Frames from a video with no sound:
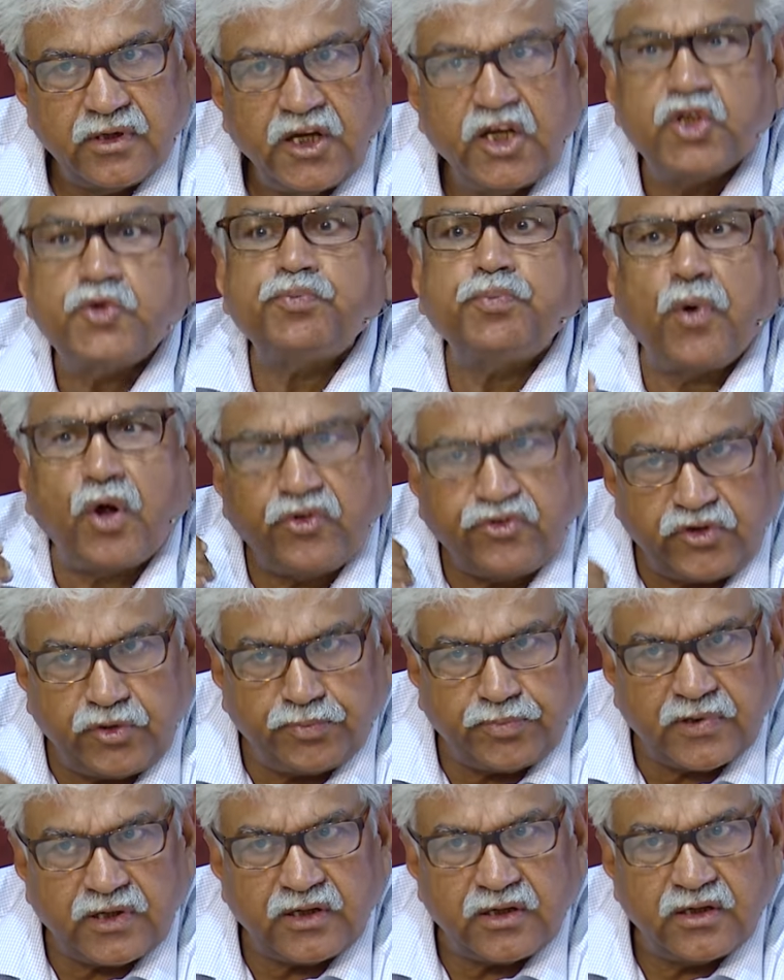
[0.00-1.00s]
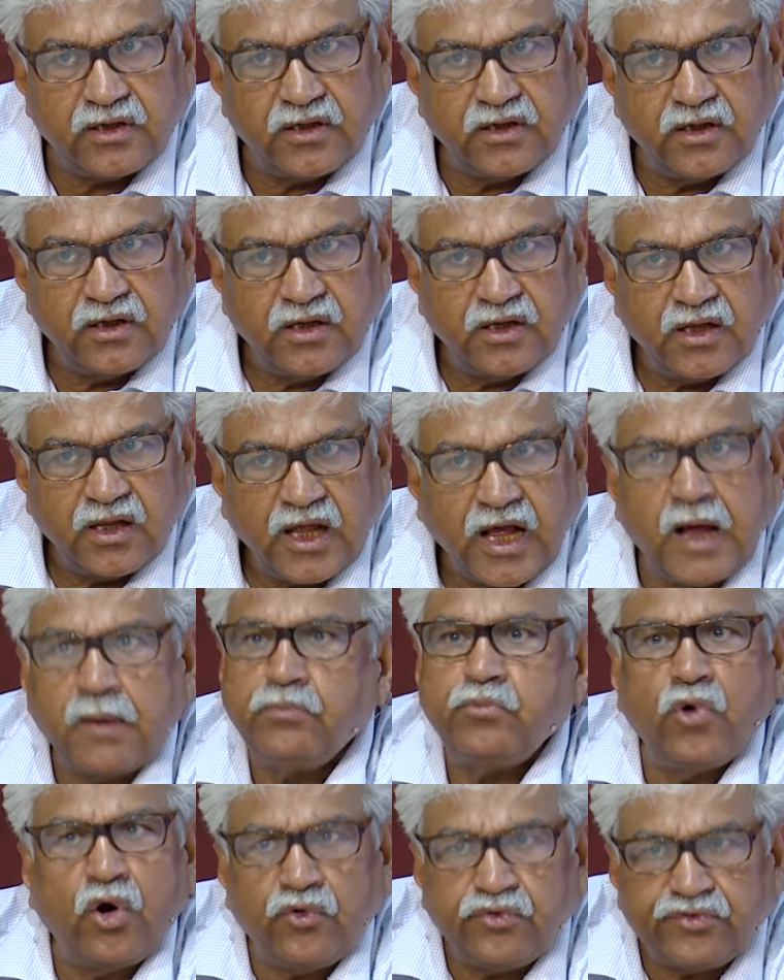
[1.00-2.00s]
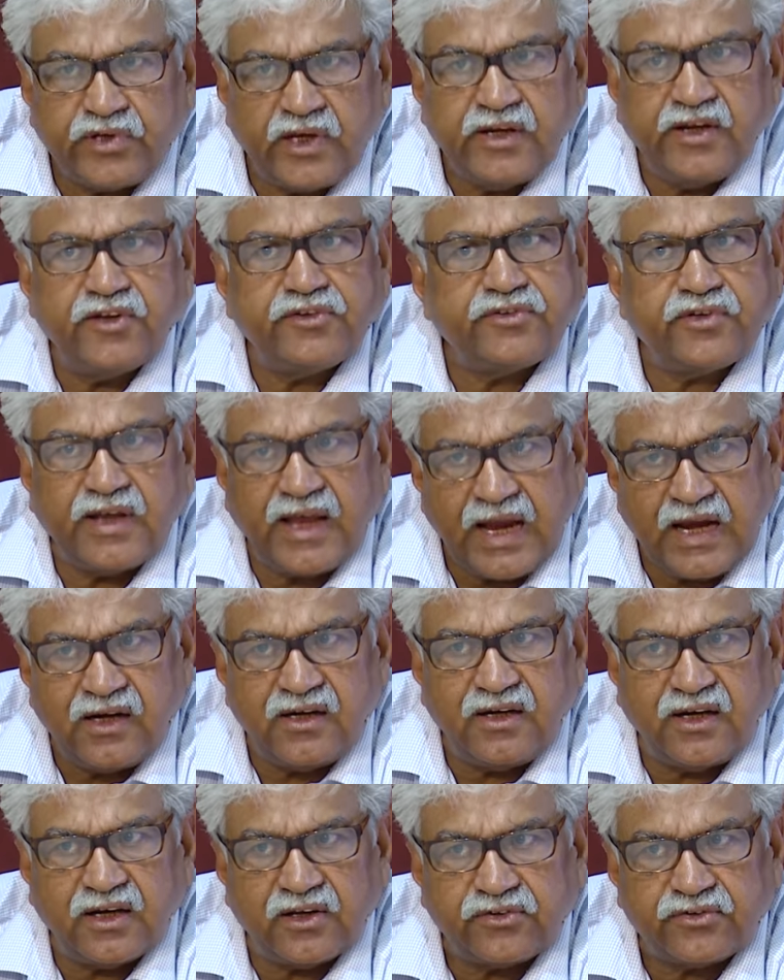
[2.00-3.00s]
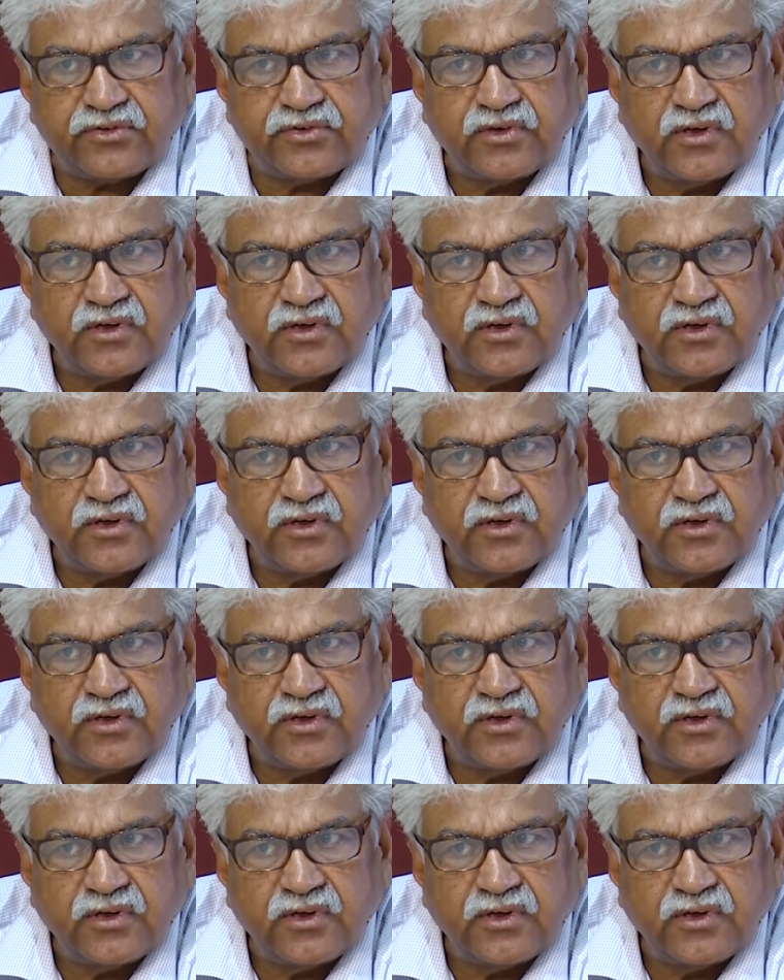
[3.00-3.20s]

It's possible. I'm not saying it's endless.